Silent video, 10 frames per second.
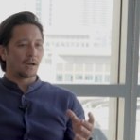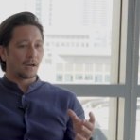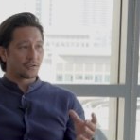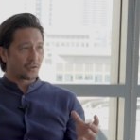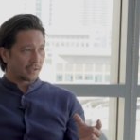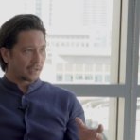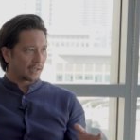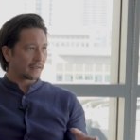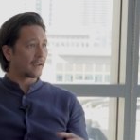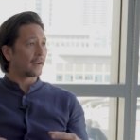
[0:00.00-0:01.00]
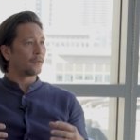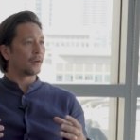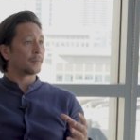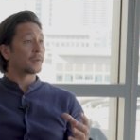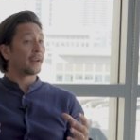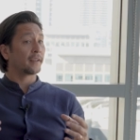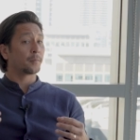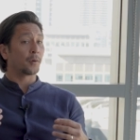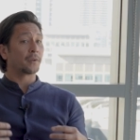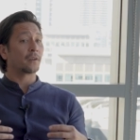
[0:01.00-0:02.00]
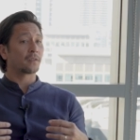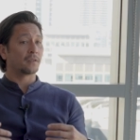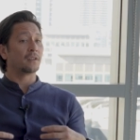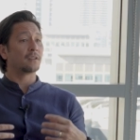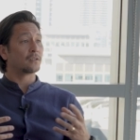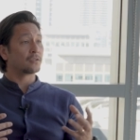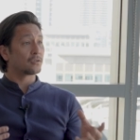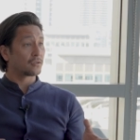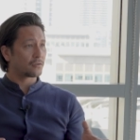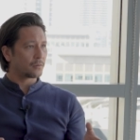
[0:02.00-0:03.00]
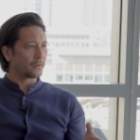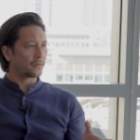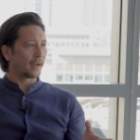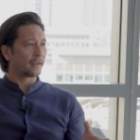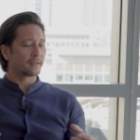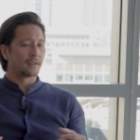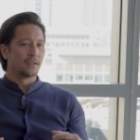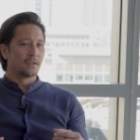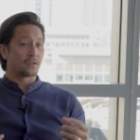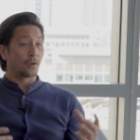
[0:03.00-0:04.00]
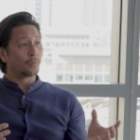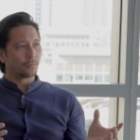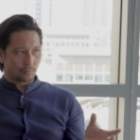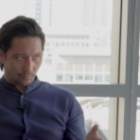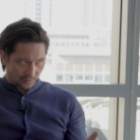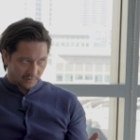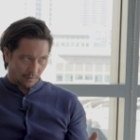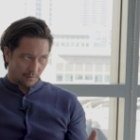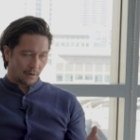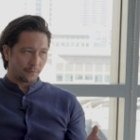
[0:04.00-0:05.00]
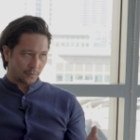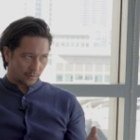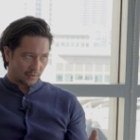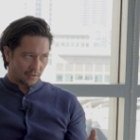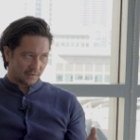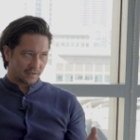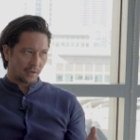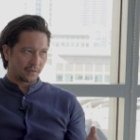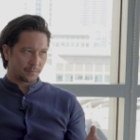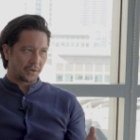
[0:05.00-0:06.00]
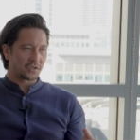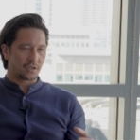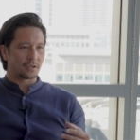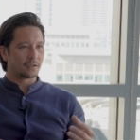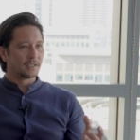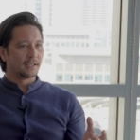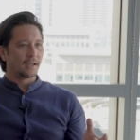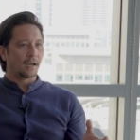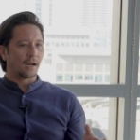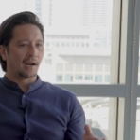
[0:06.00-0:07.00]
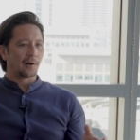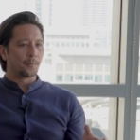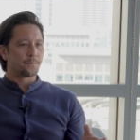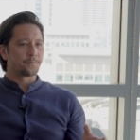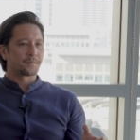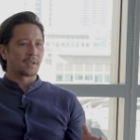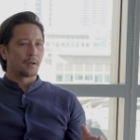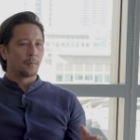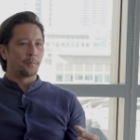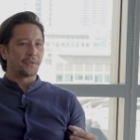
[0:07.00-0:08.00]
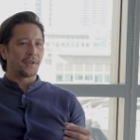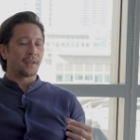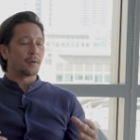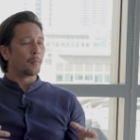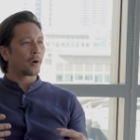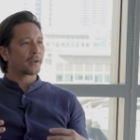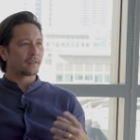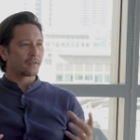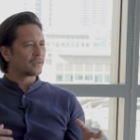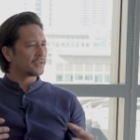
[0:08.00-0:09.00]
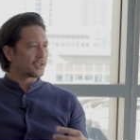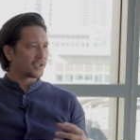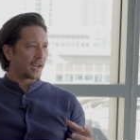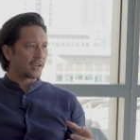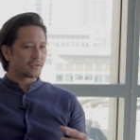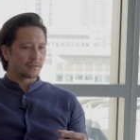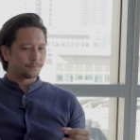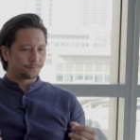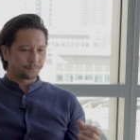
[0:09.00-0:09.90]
uh, trying to get as high volume clients, but we also needed to distribute fast. So we started off doing an Excel spreadsheet. Um, but then the market started to change.